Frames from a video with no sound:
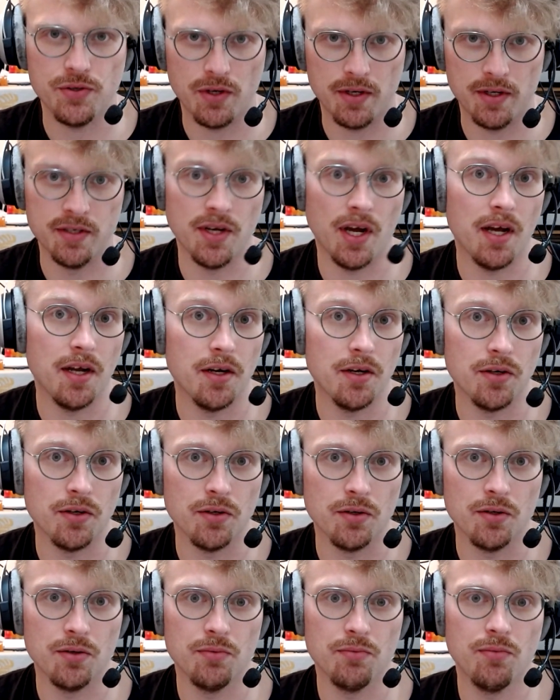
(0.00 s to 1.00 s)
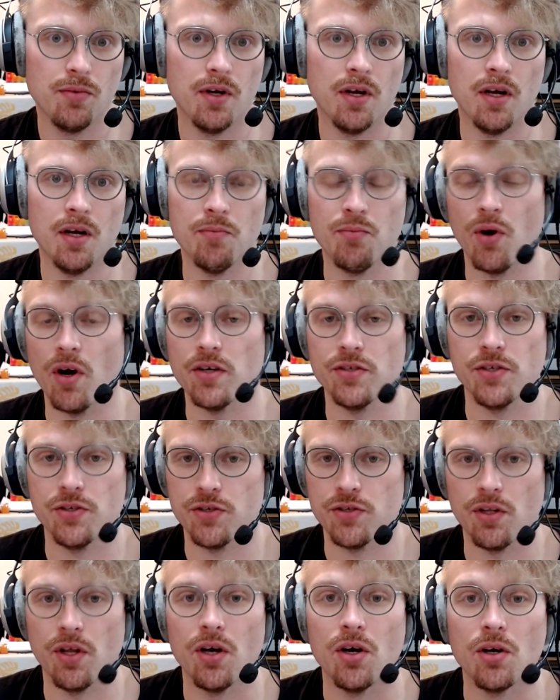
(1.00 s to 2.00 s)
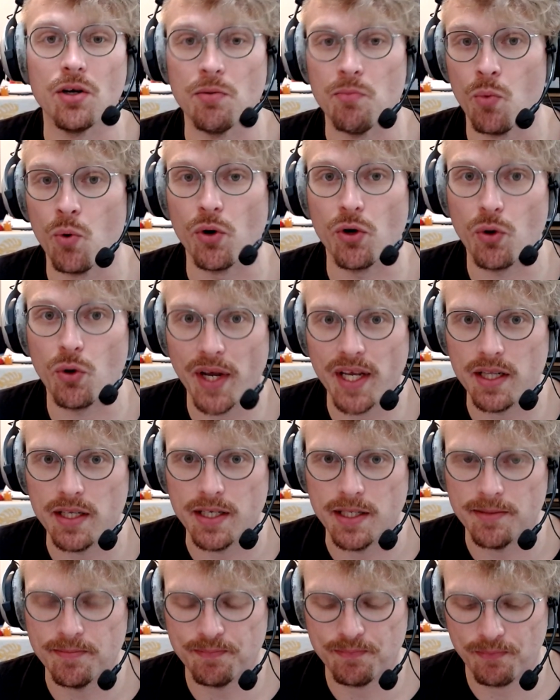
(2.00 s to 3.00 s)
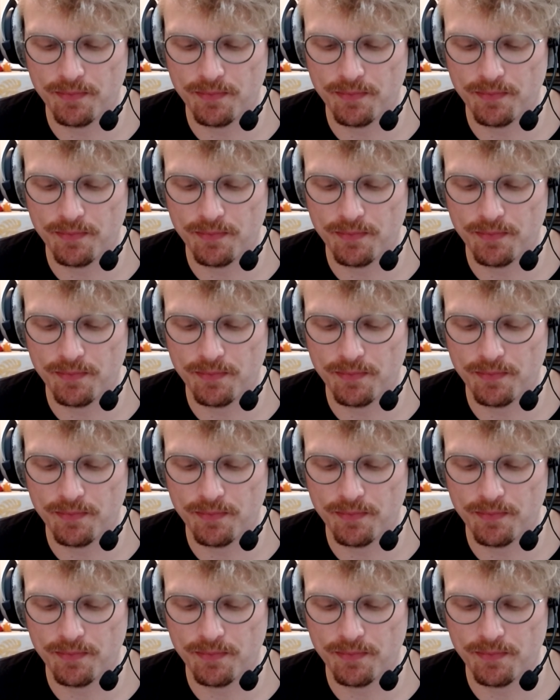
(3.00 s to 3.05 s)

entire process along more quickly.